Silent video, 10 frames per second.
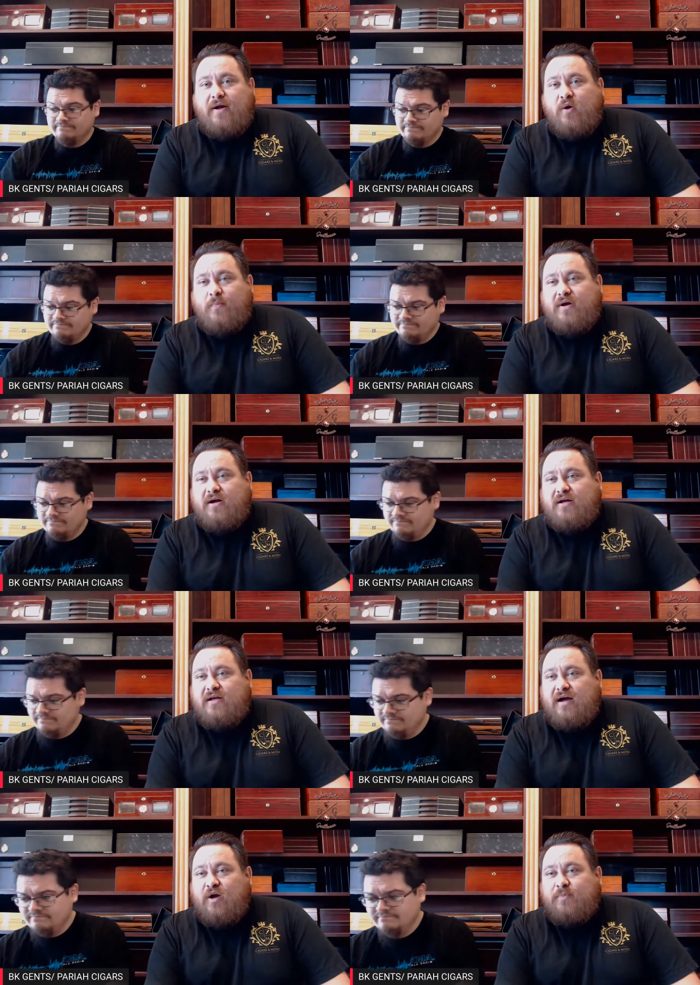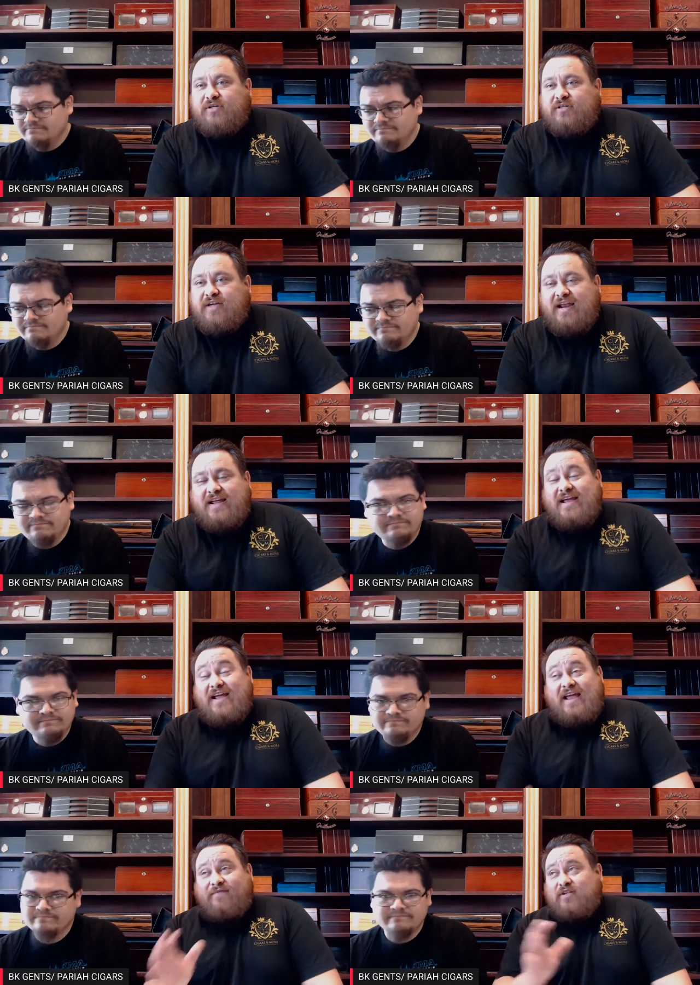Speaker 1: I hope. Uh, I hope it's entertaining.
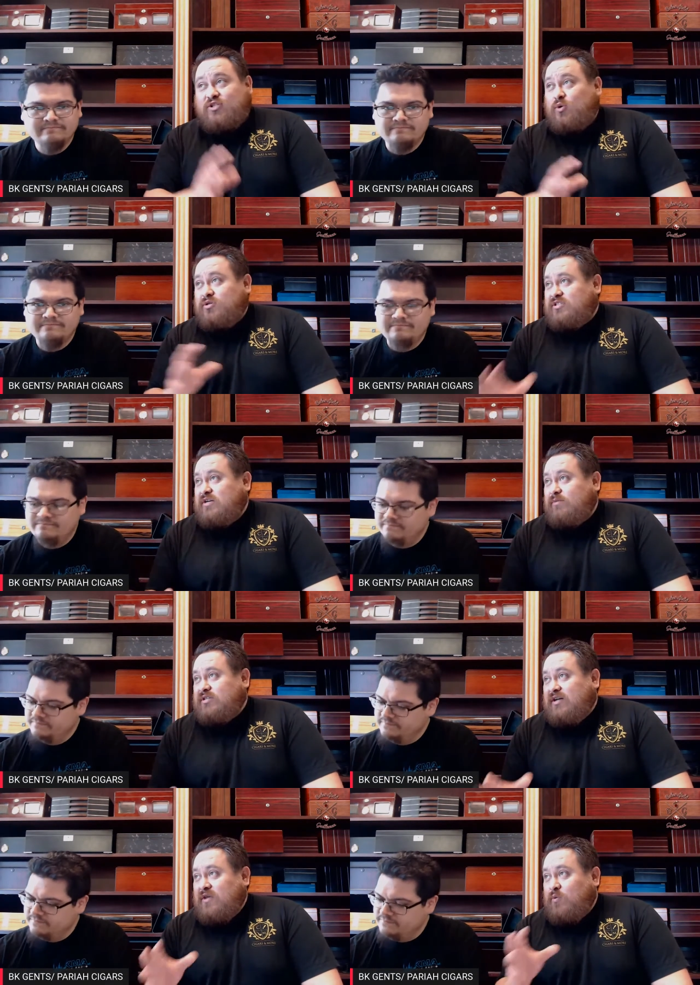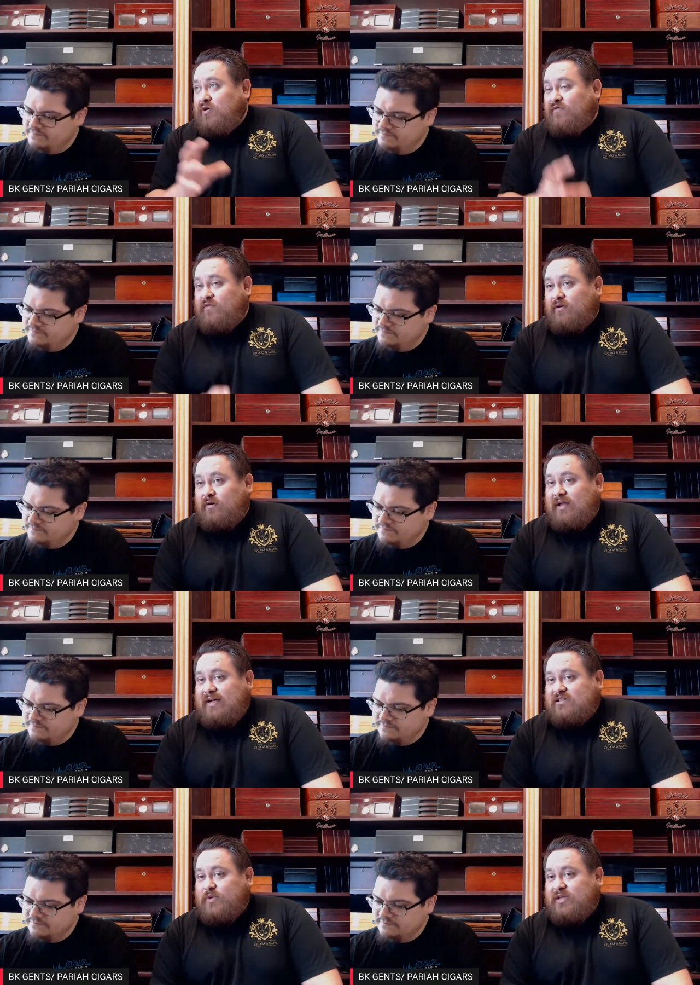If the scores are similar to how they were for
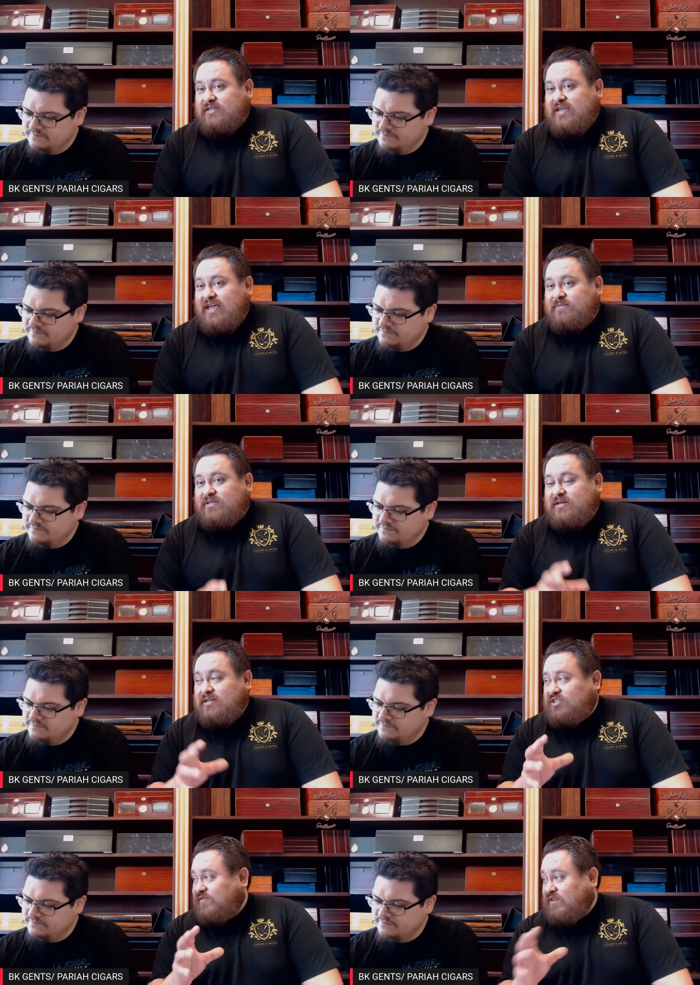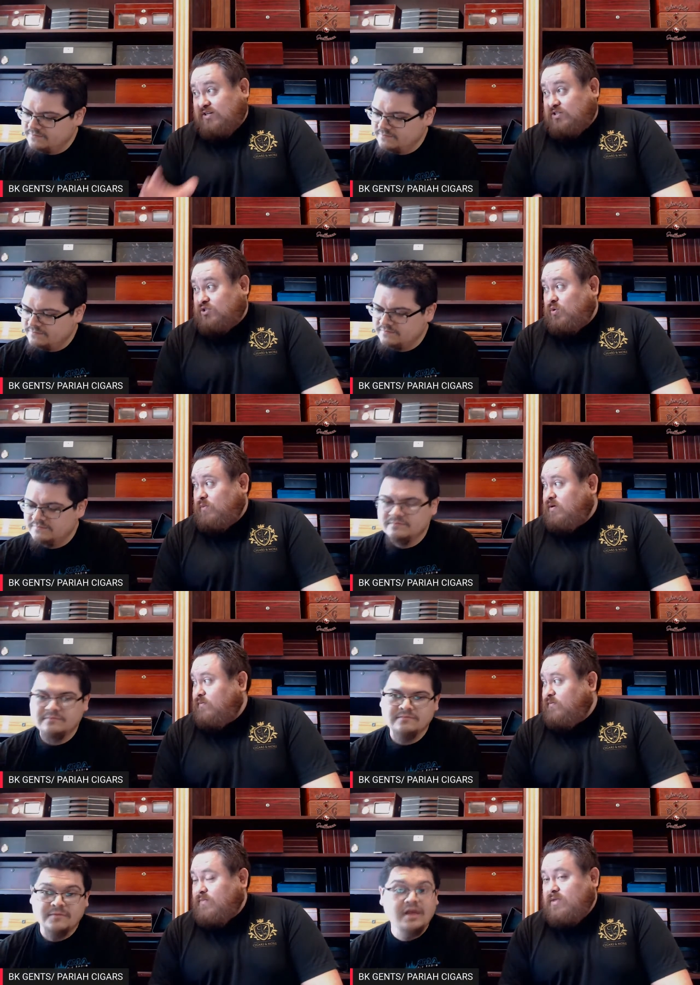last weekend's games, Jeff's going to destroy
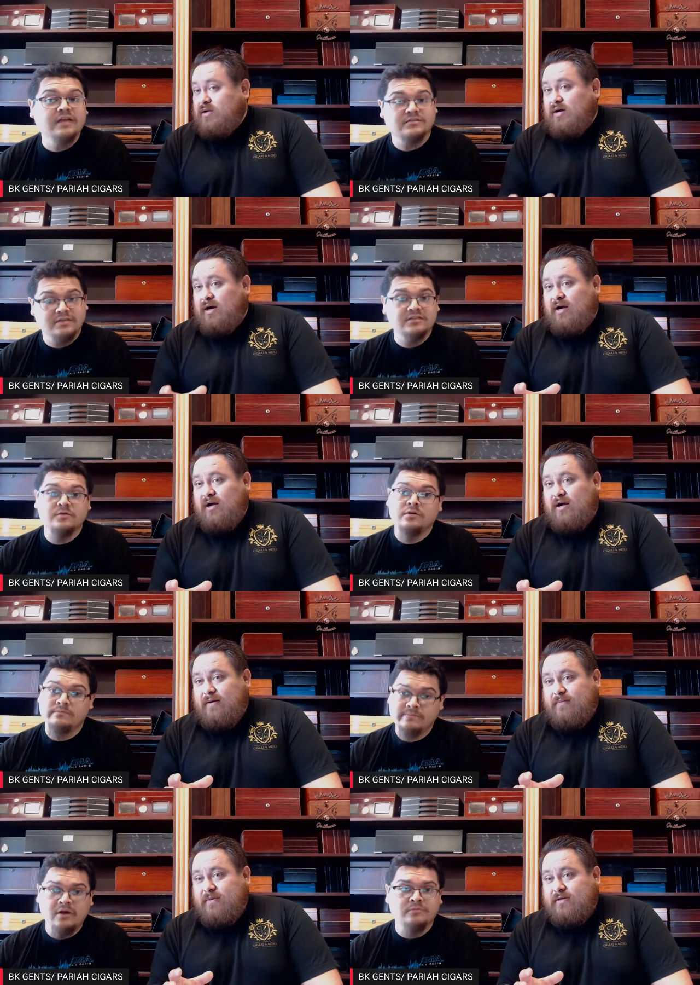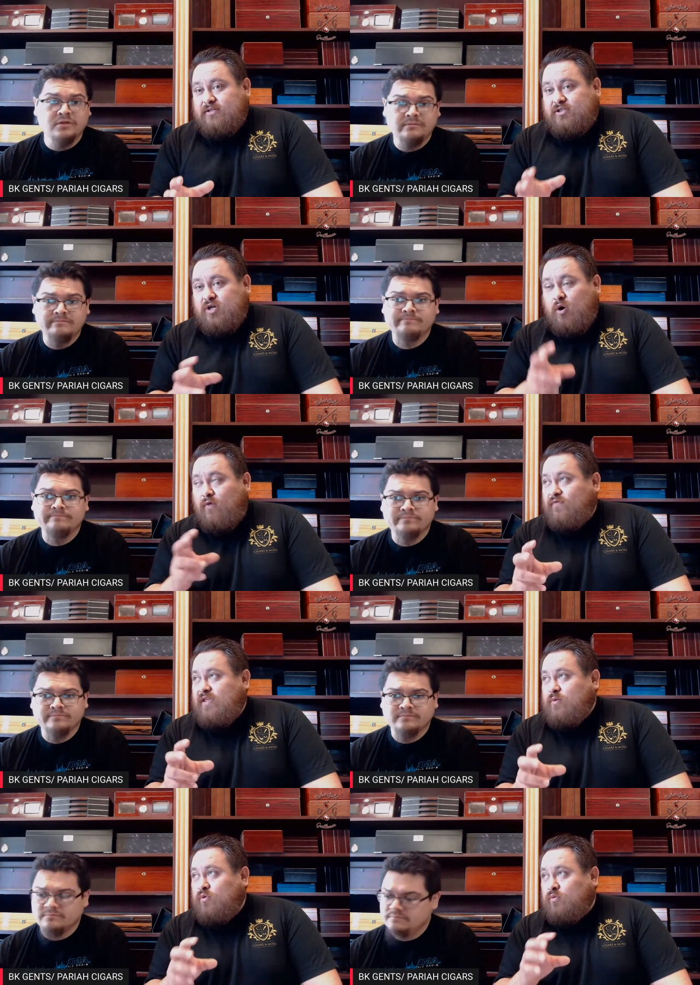me.
Speaker 2: Yes, yes um, I hope so. So
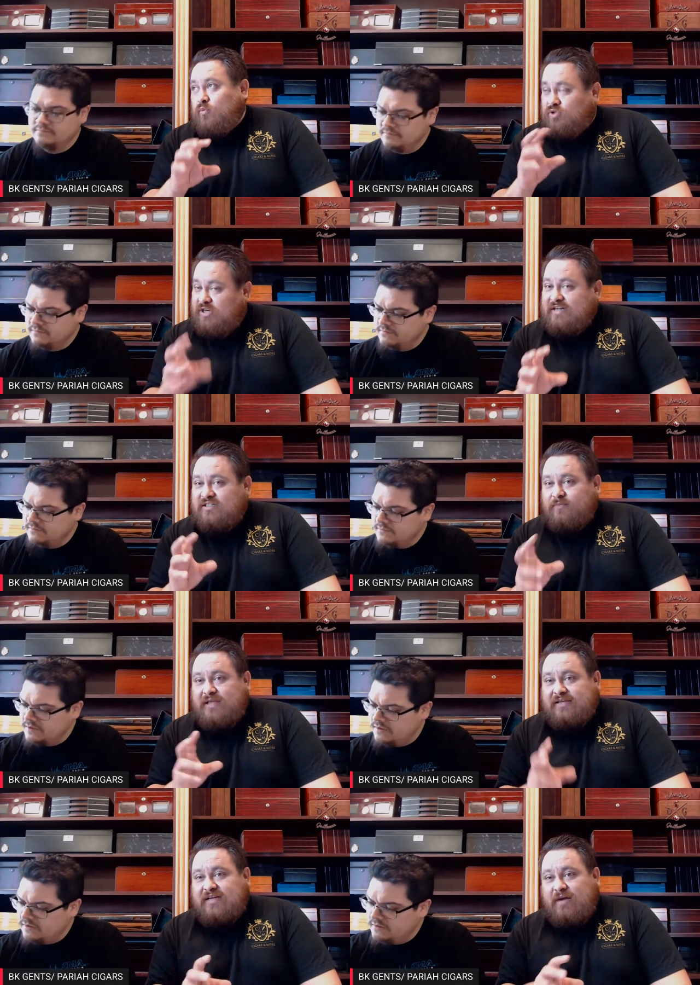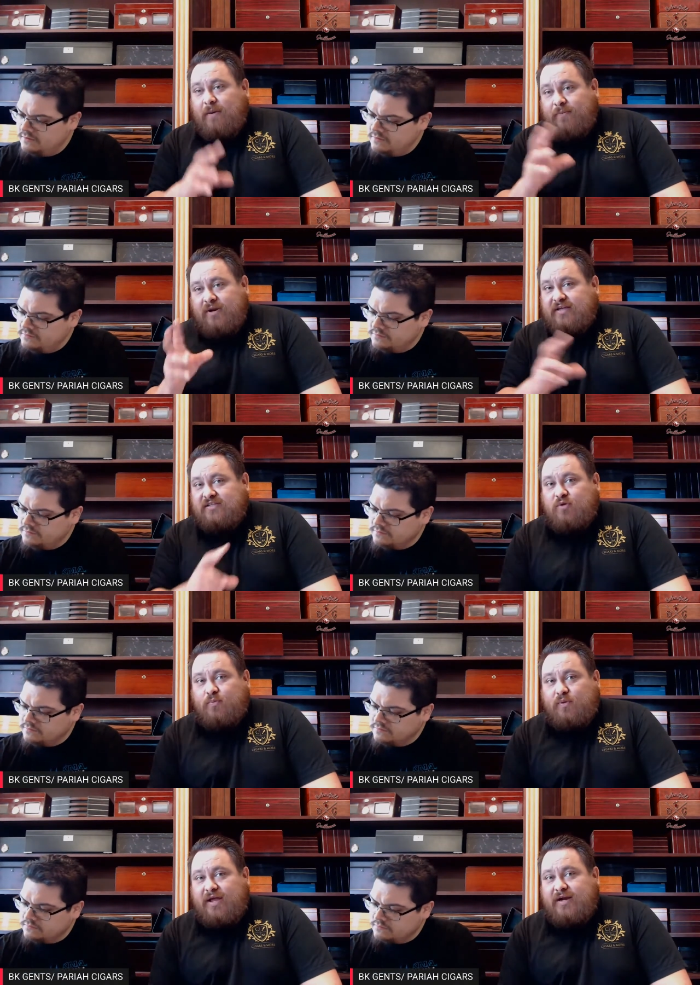
Speaker 1: hopefully we'll we'll change some things up. I'm putting in some
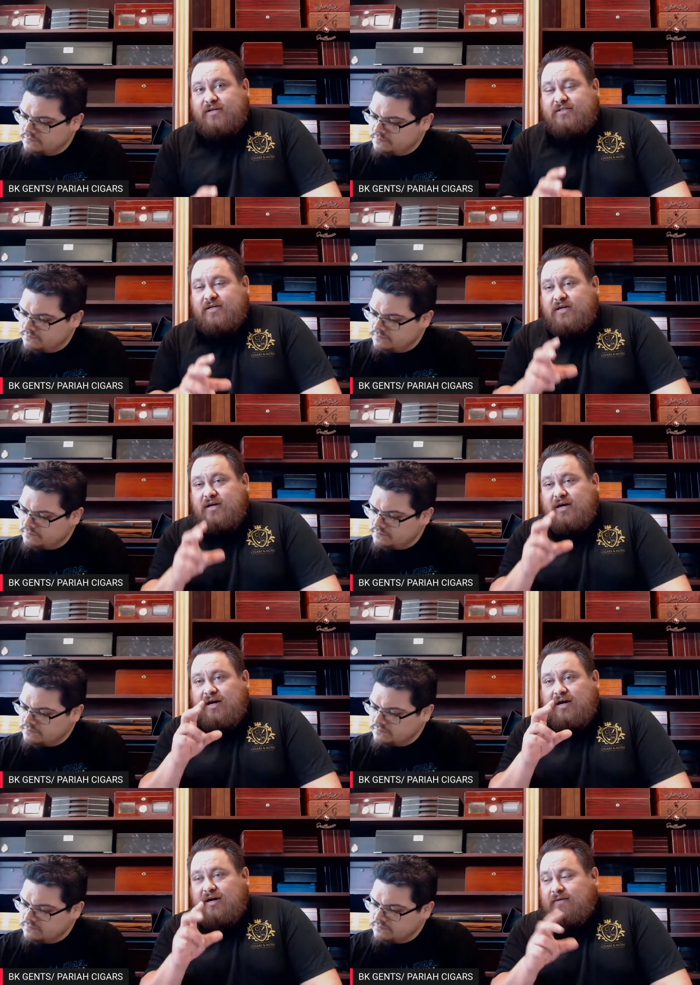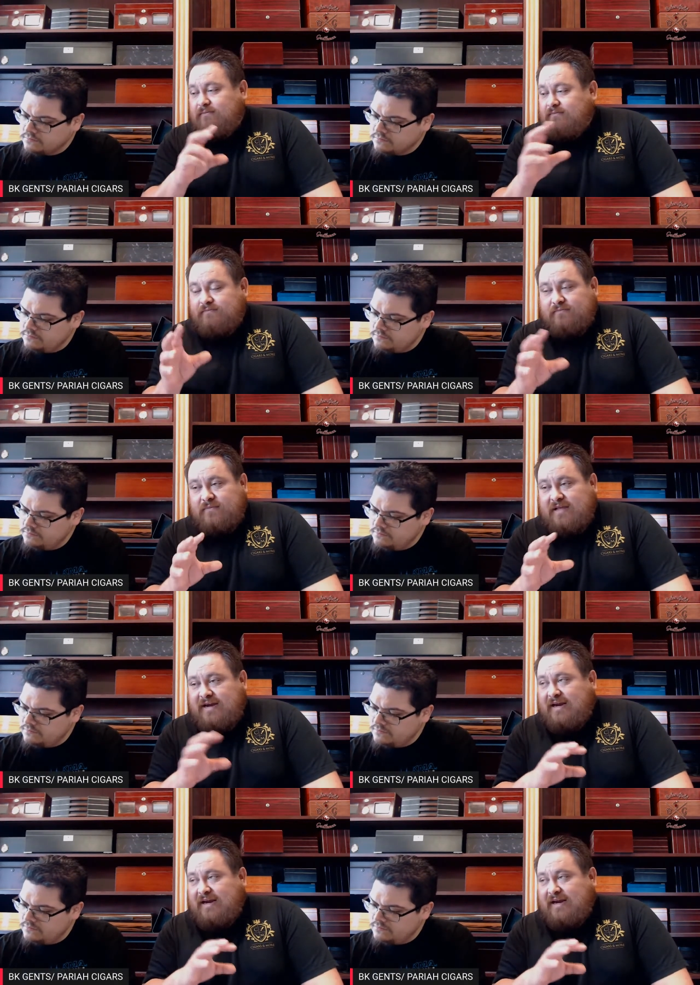new players um, that